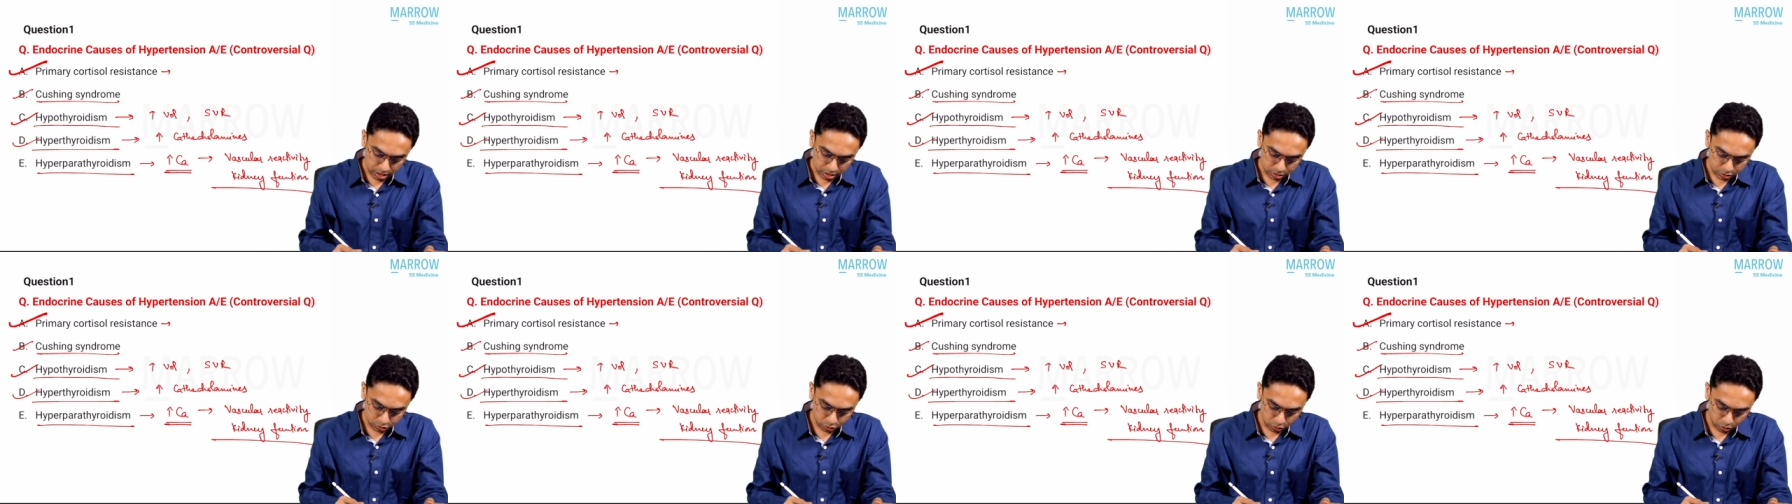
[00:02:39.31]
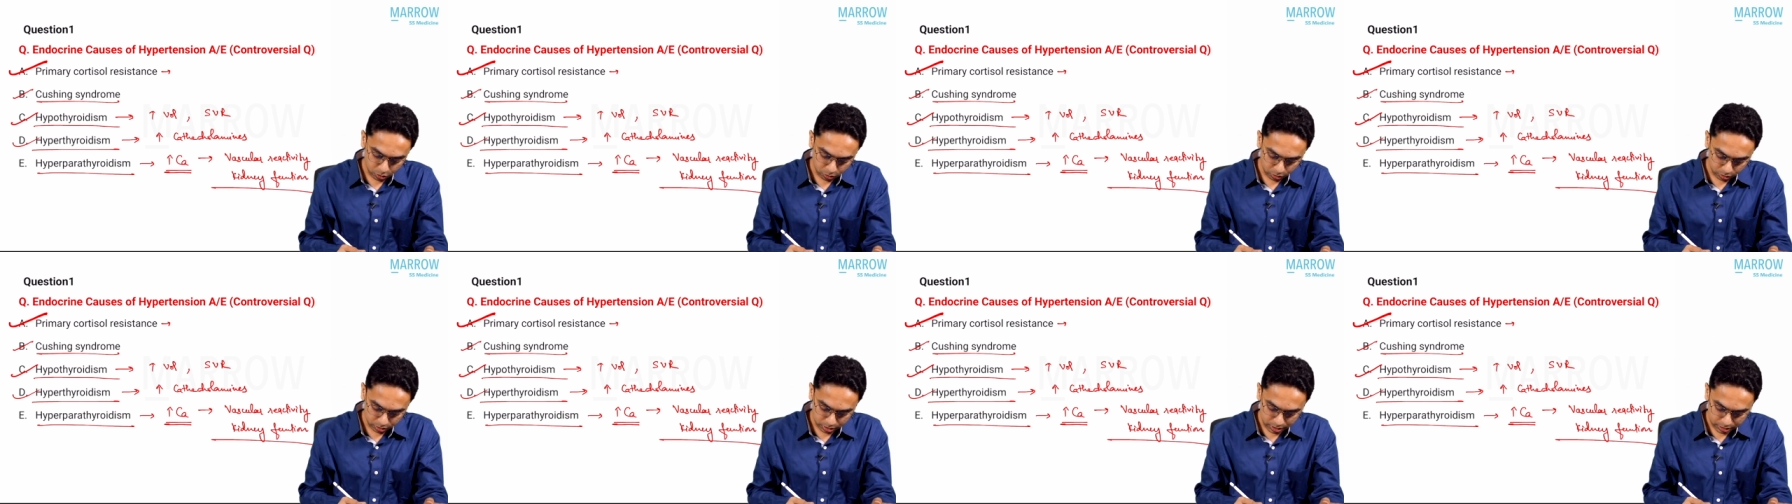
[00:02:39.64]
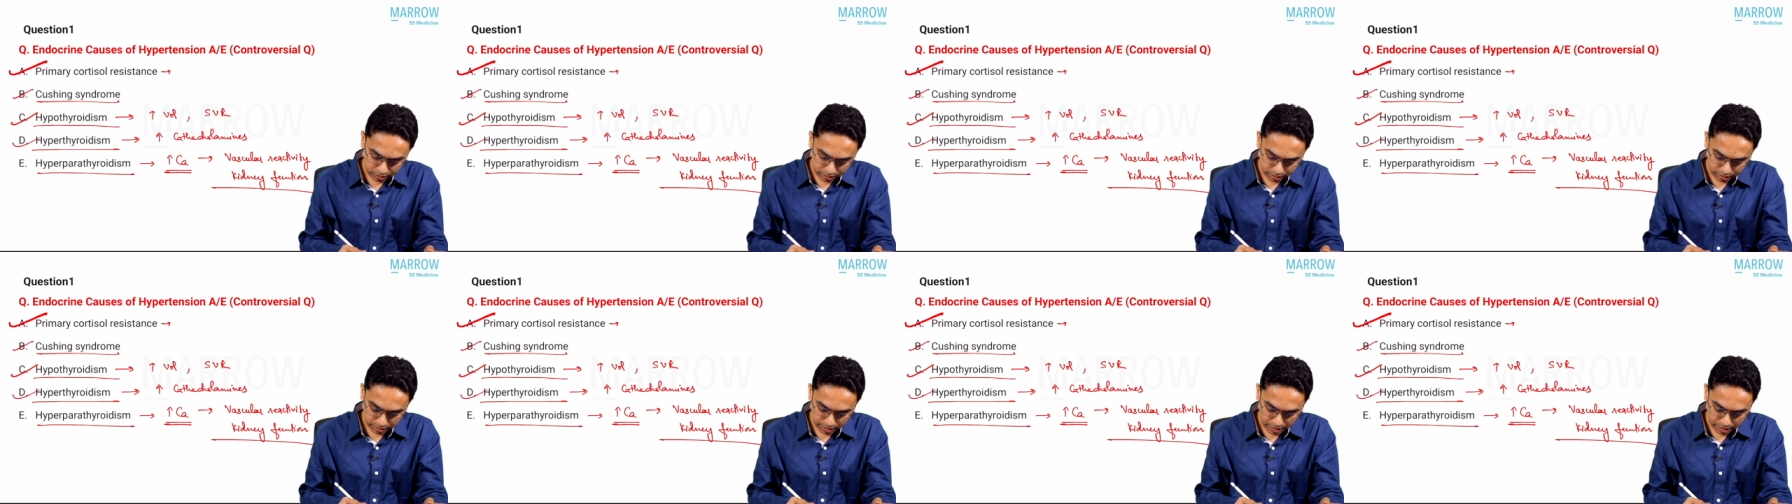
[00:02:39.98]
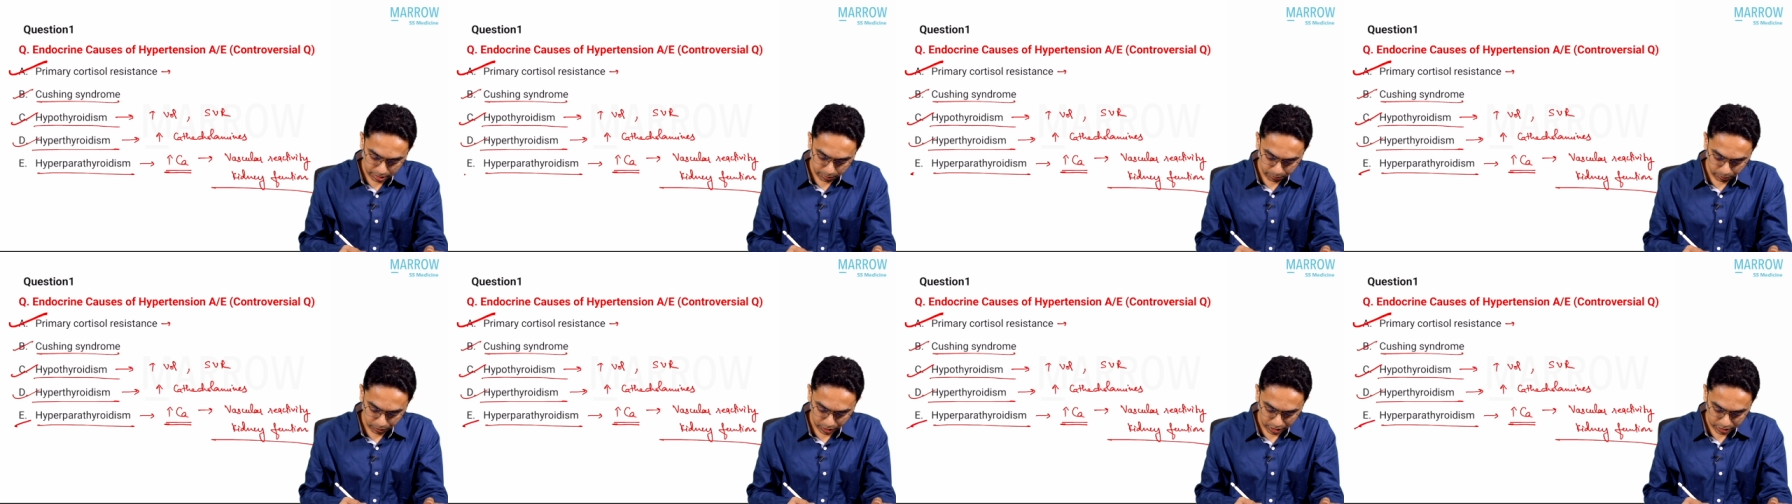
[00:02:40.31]
So this is
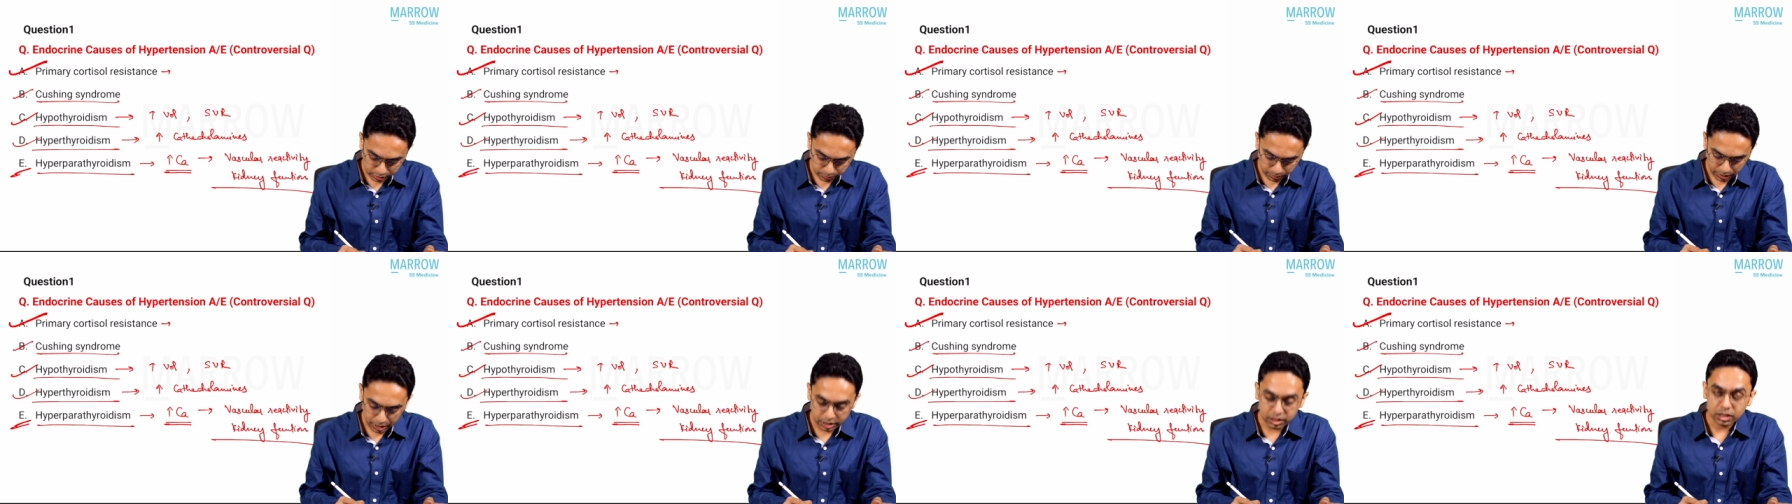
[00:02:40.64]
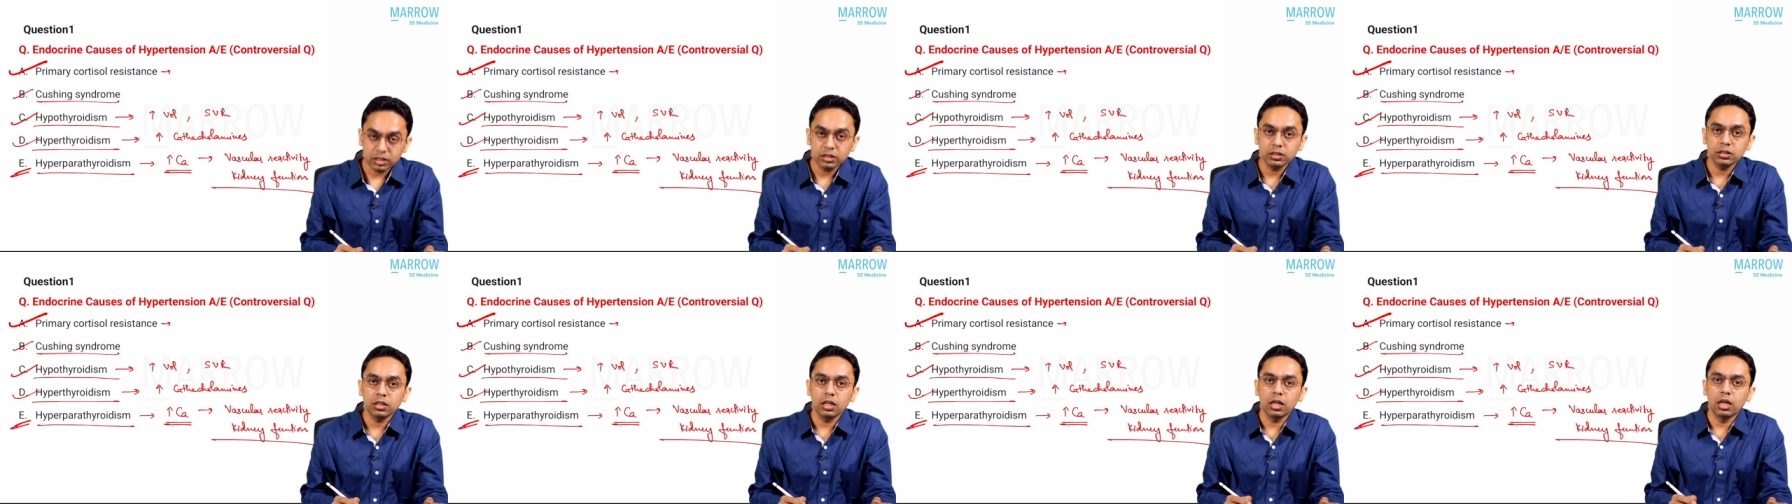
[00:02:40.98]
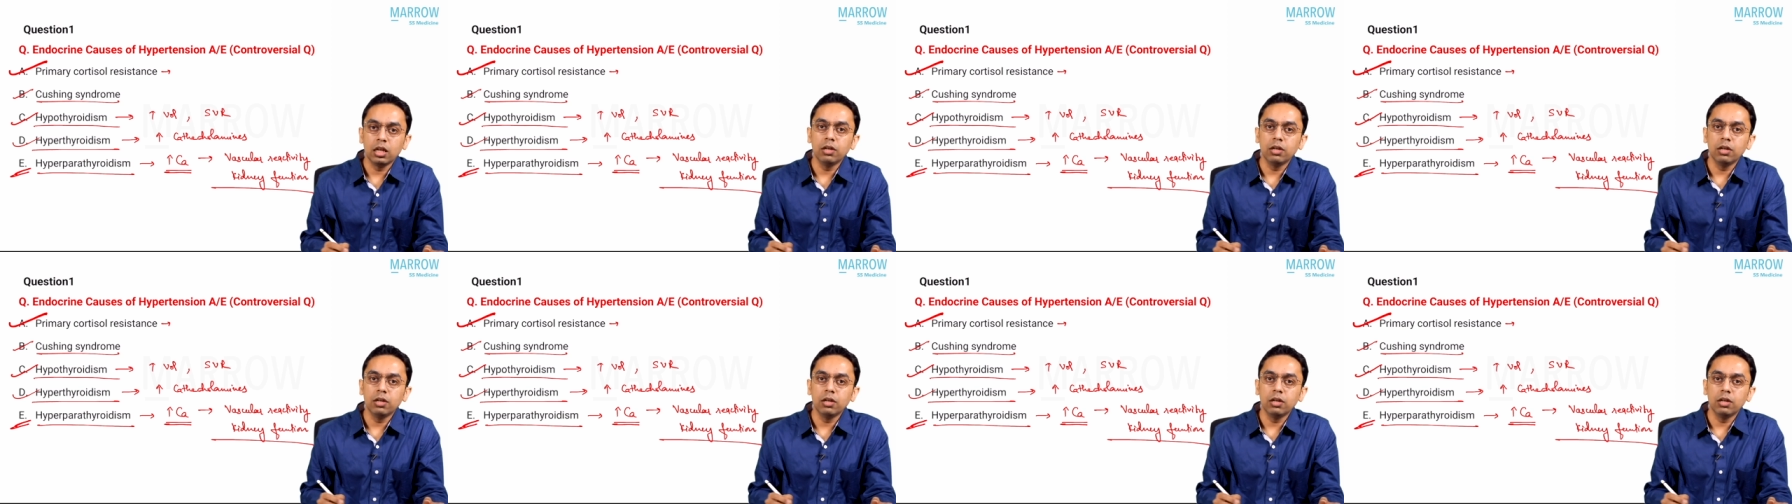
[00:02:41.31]
like plus minus.